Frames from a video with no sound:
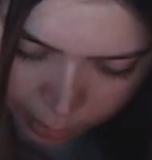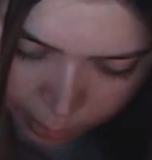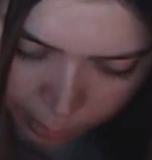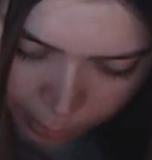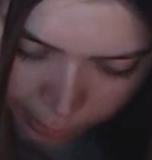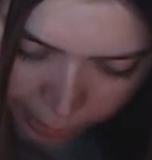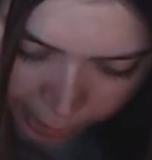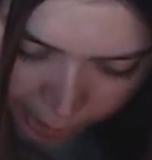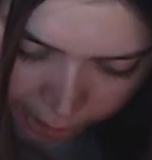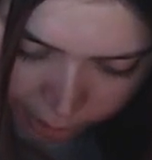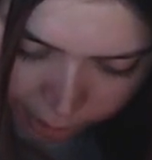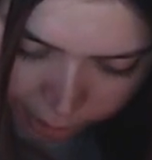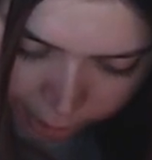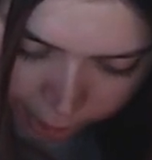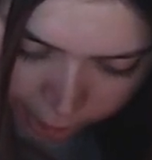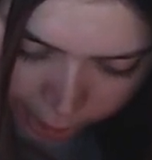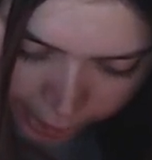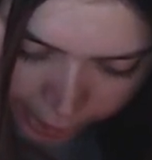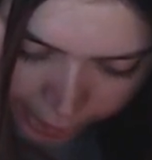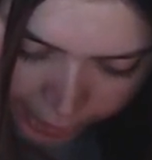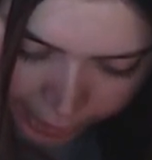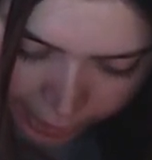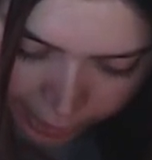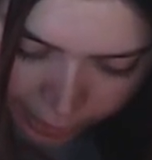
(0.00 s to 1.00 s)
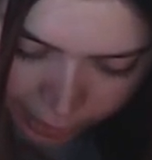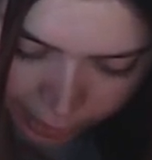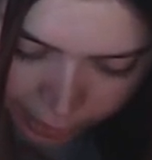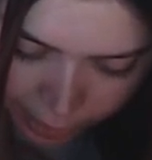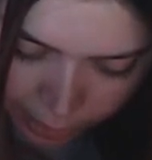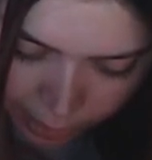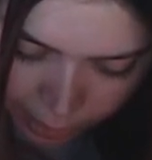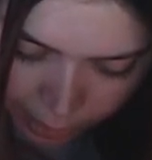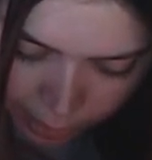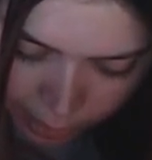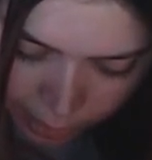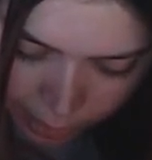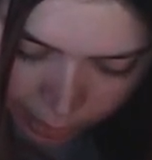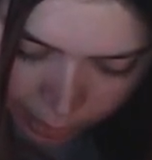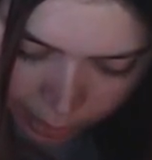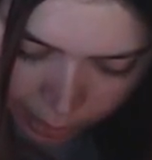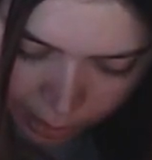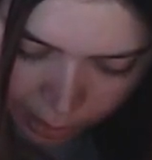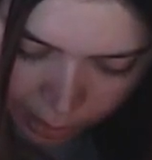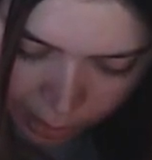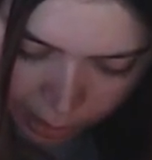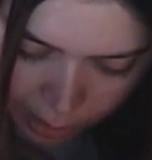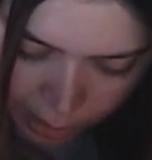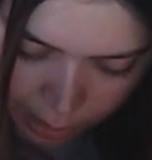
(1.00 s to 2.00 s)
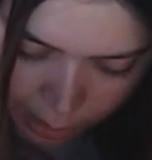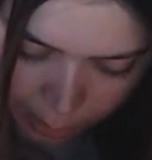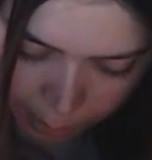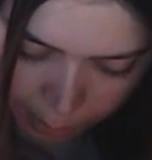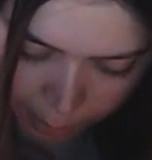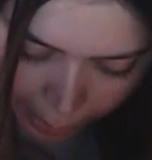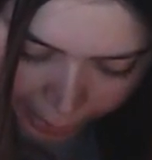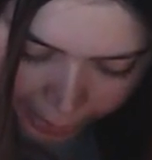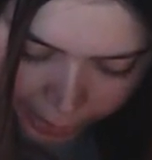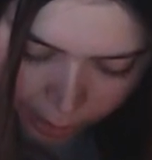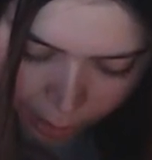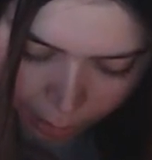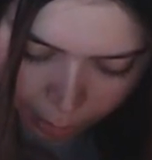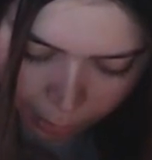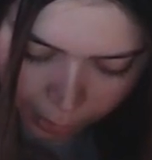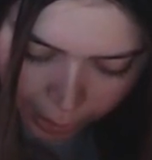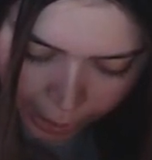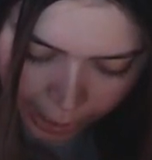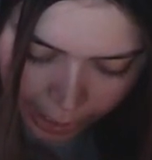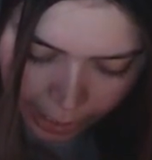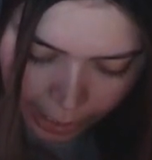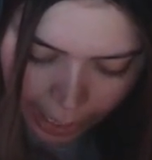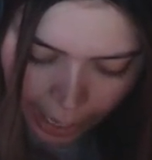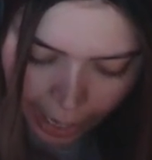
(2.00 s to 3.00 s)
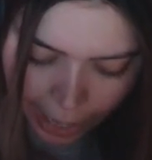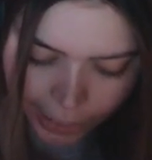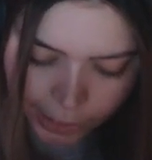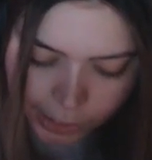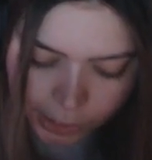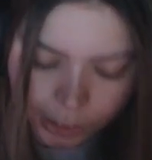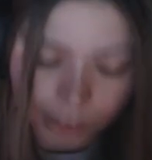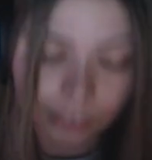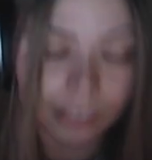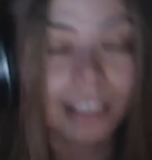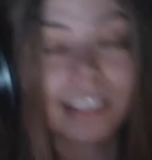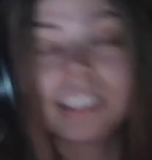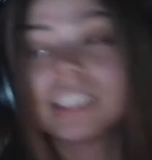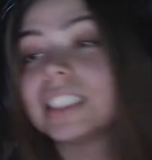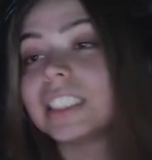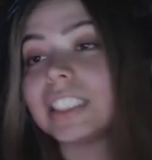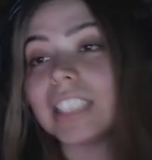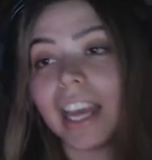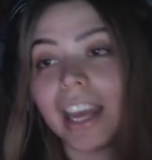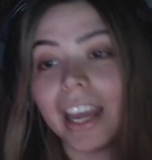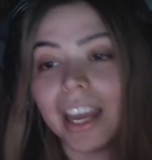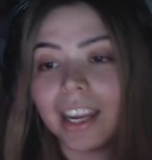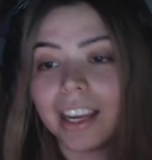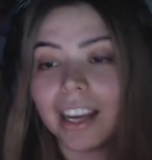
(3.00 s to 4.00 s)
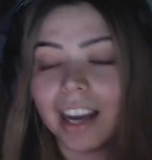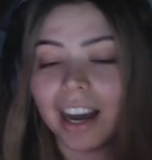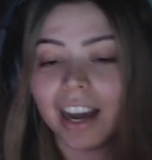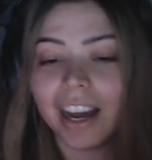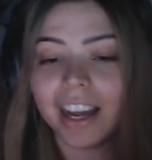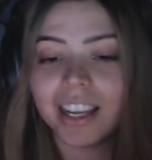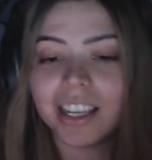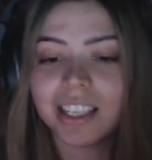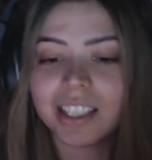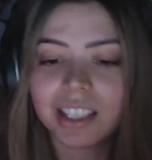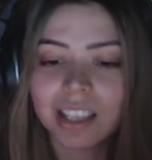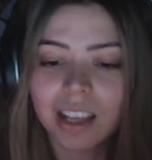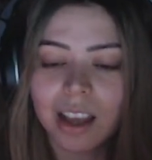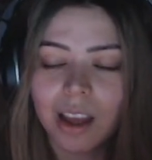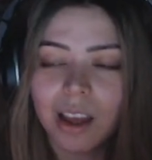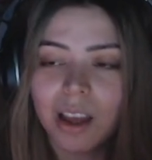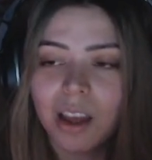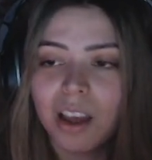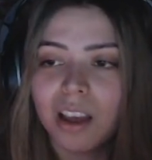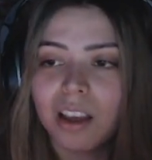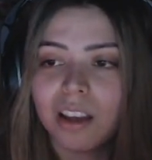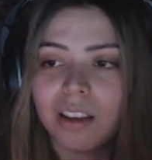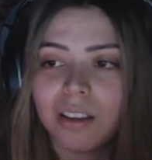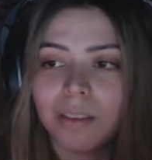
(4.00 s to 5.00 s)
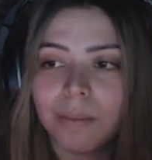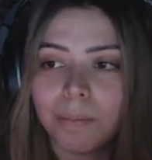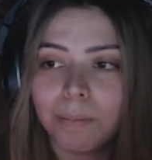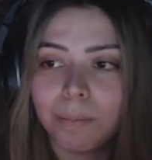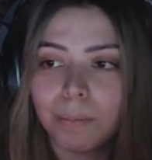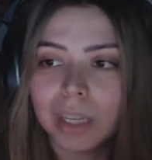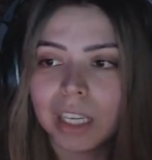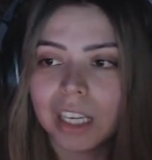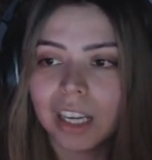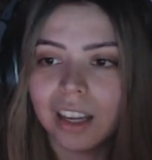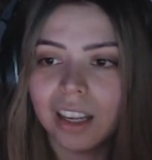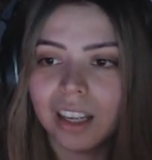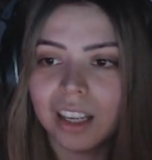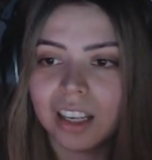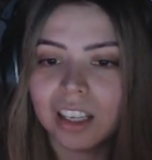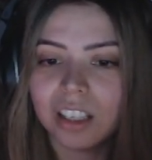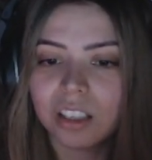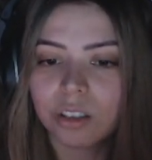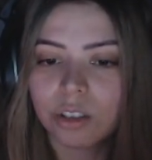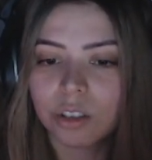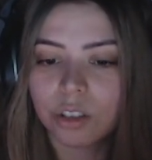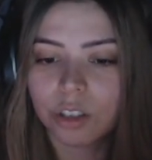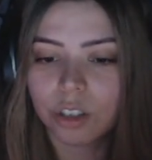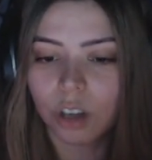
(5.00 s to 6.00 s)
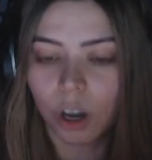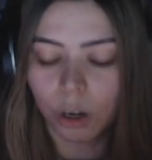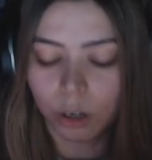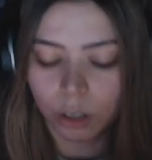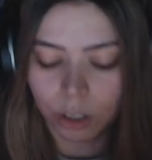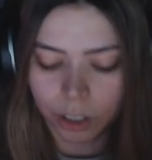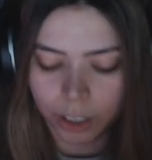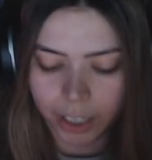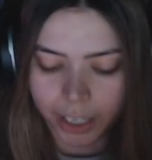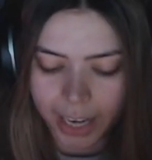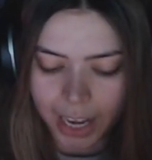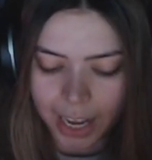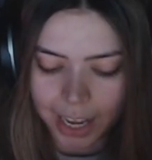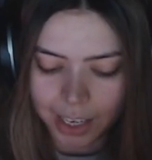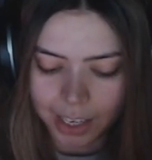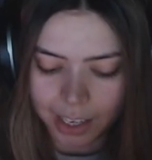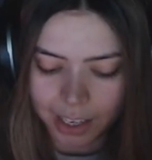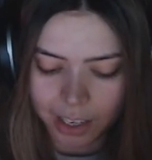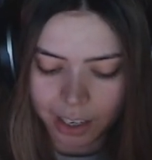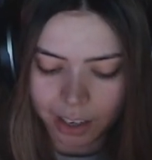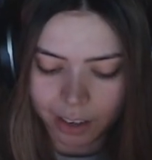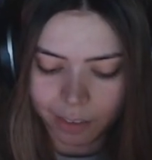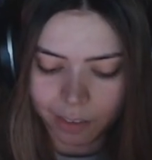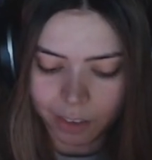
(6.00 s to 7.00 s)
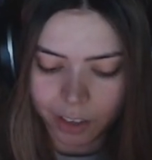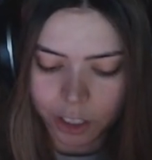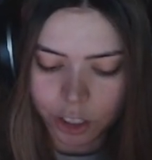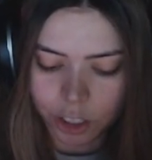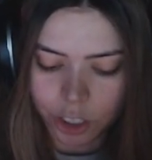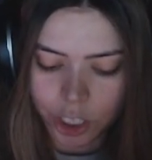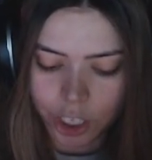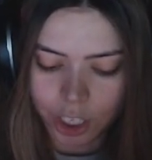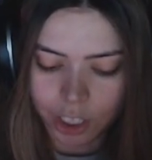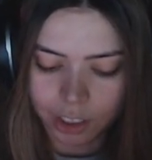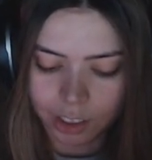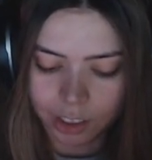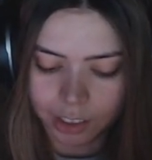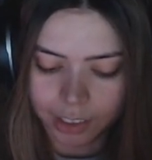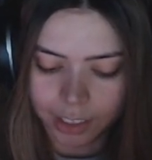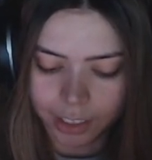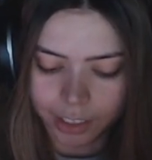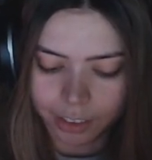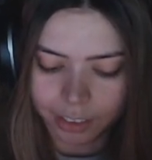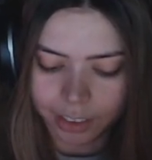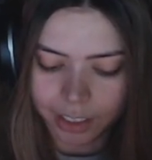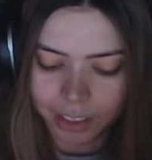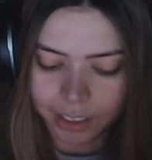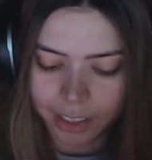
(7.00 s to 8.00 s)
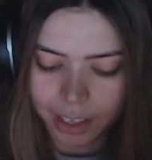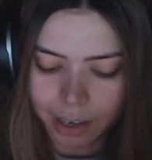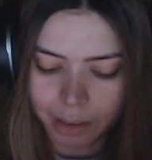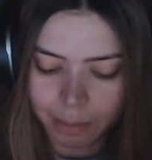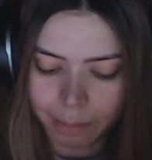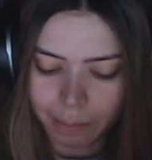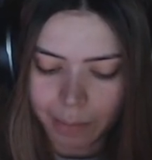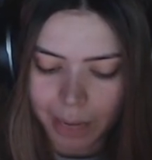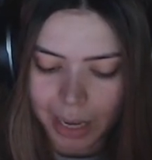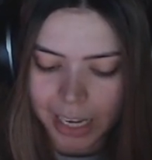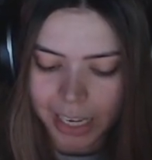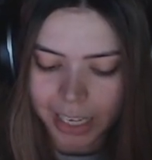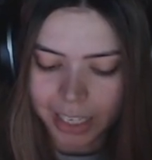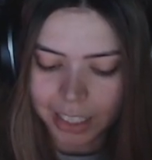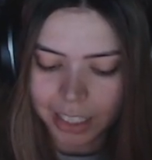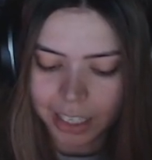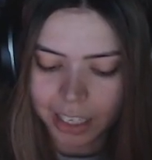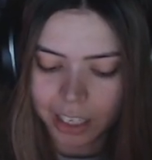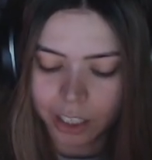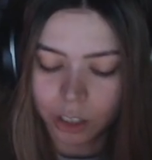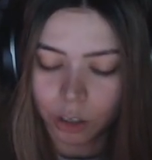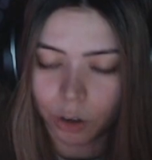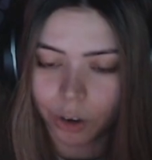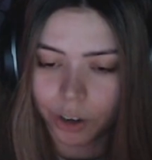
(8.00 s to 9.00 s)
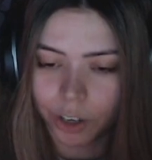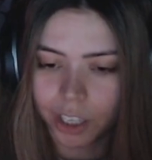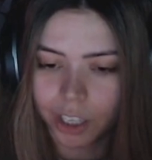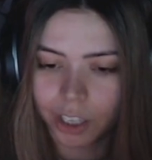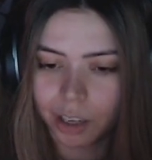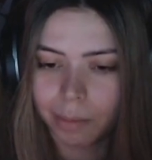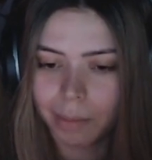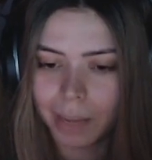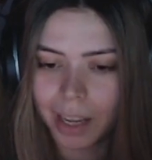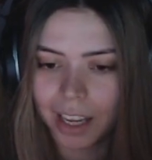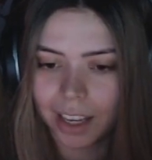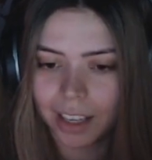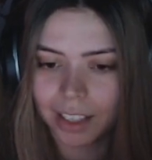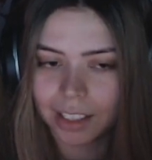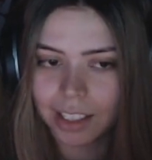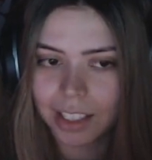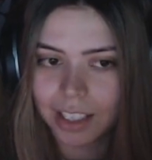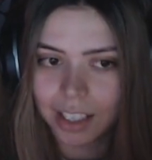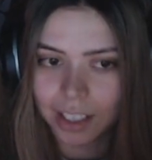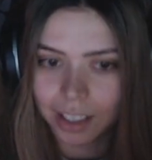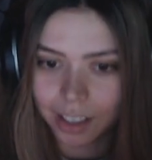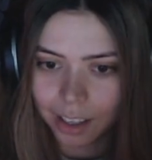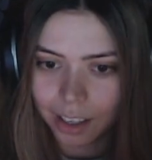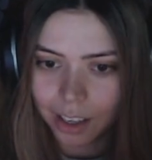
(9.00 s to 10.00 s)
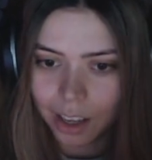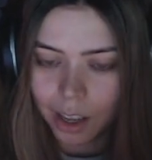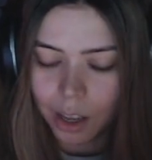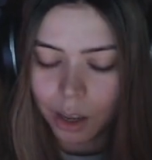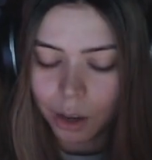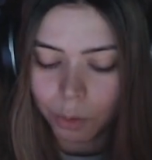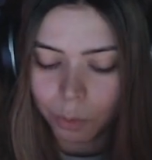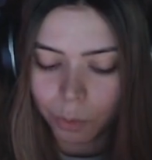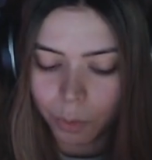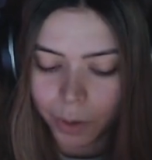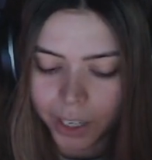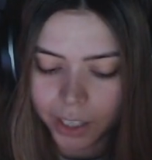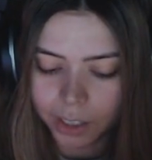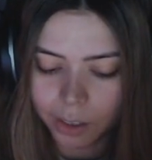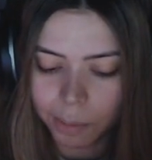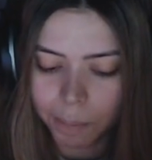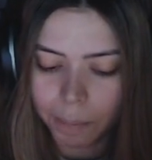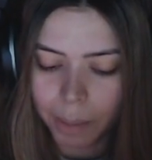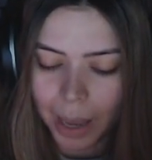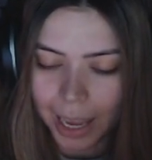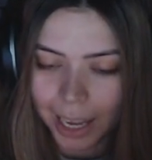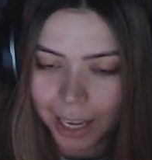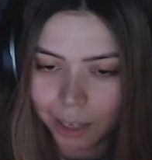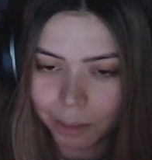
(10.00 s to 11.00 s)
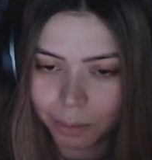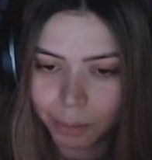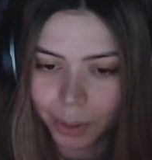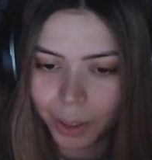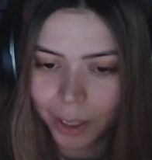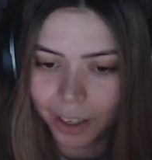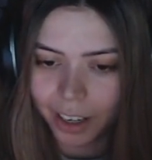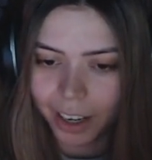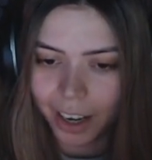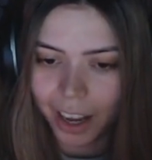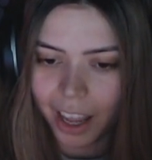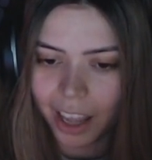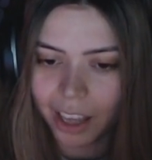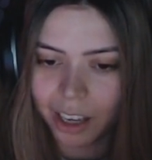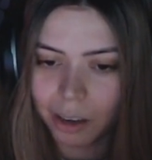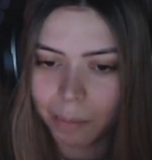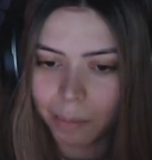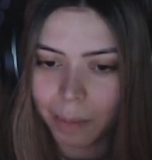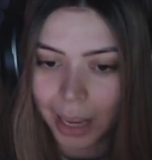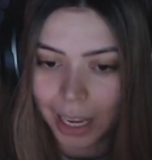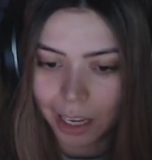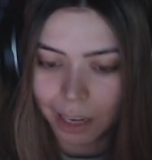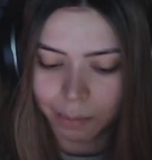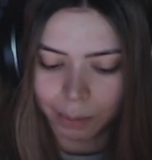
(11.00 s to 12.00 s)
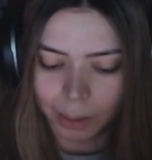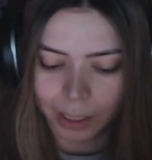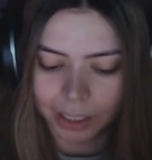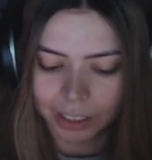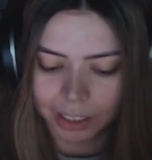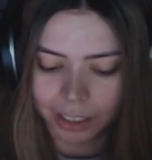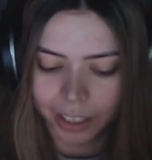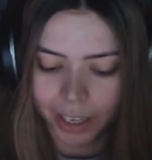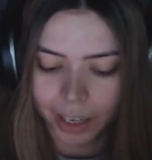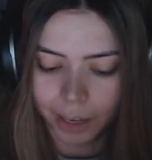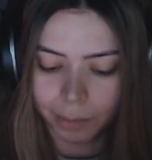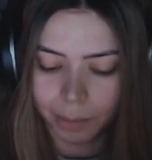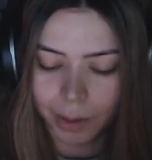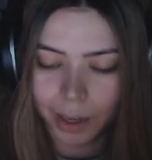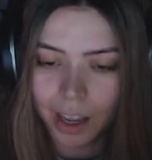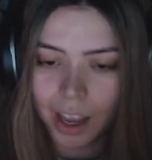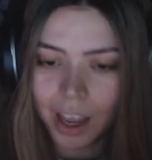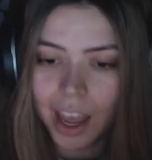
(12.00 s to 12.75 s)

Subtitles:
Wait for it. By the way, I just want to say, guys, Mia is so creative. She literally made an ornament with paper and a paper clip.